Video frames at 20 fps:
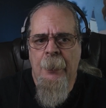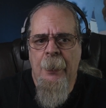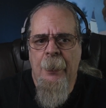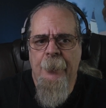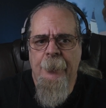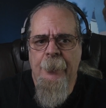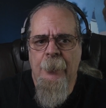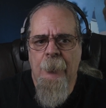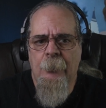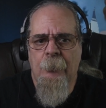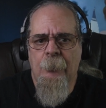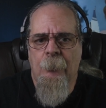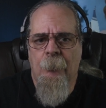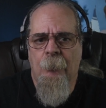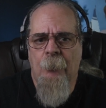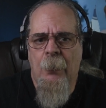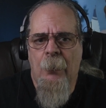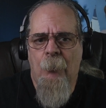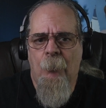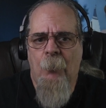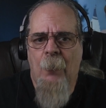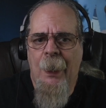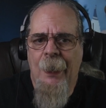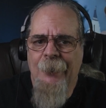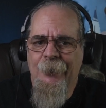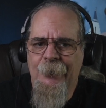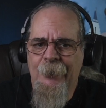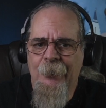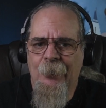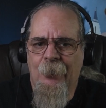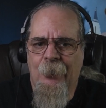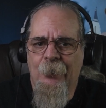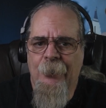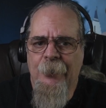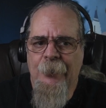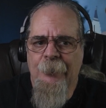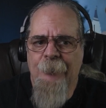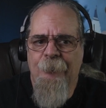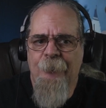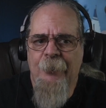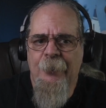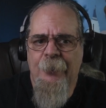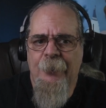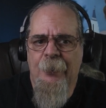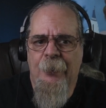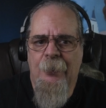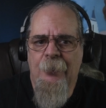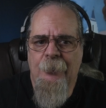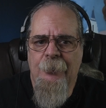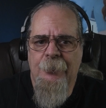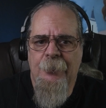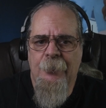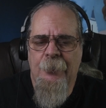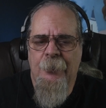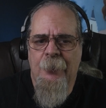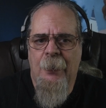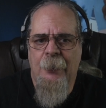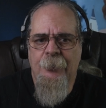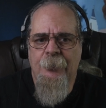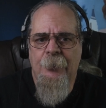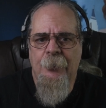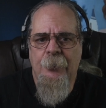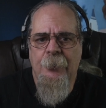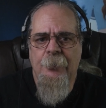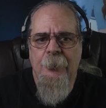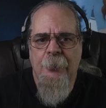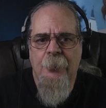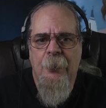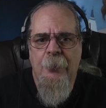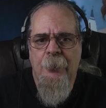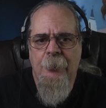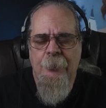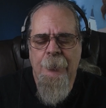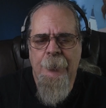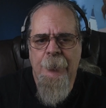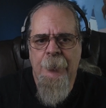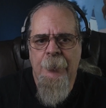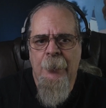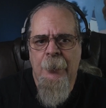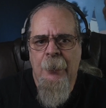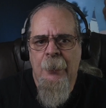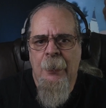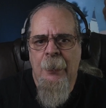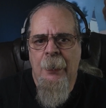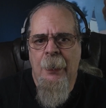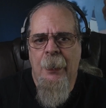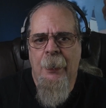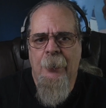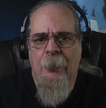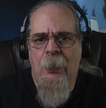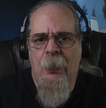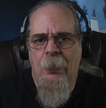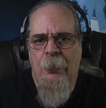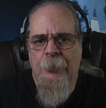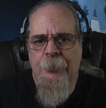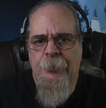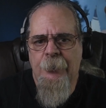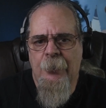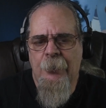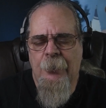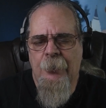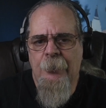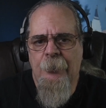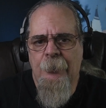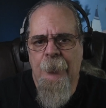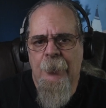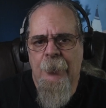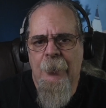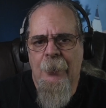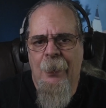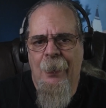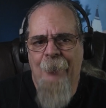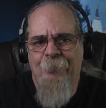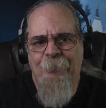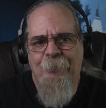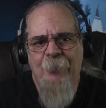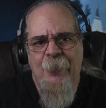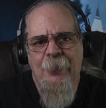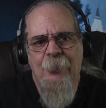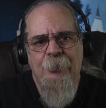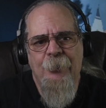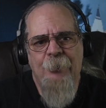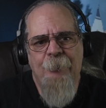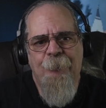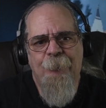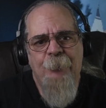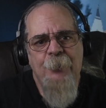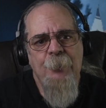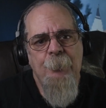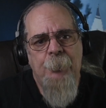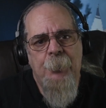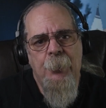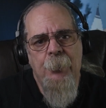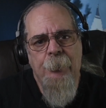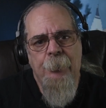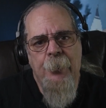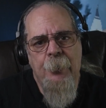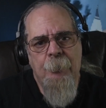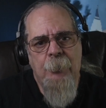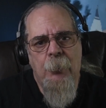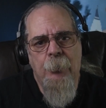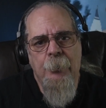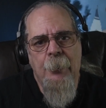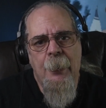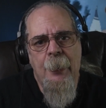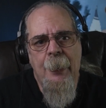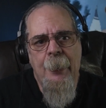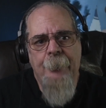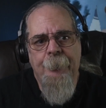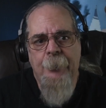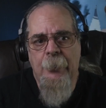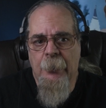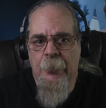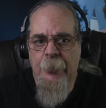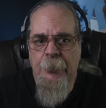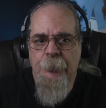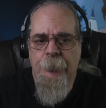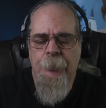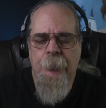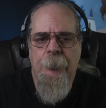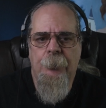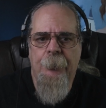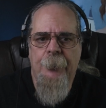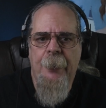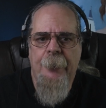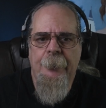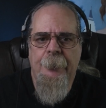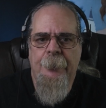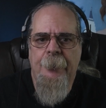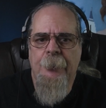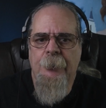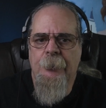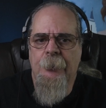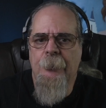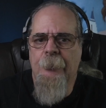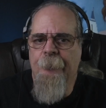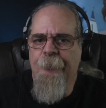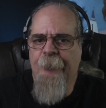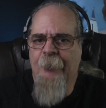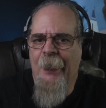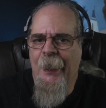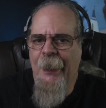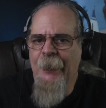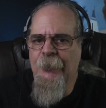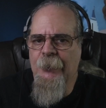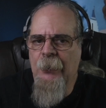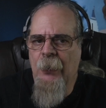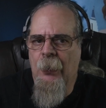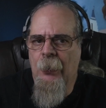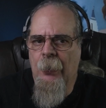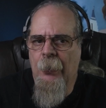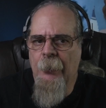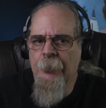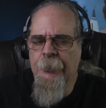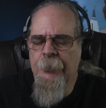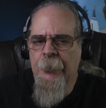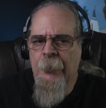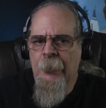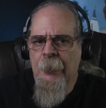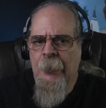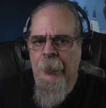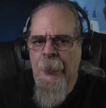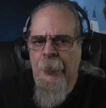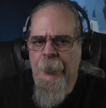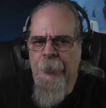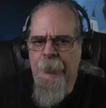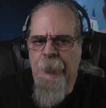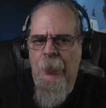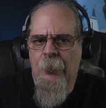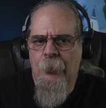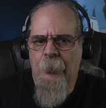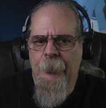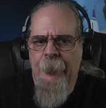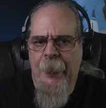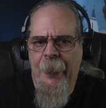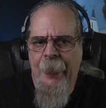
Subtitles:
And then while watching all these videos, I took notes, and also I found a free program online that lets you create digital flashcards. It's called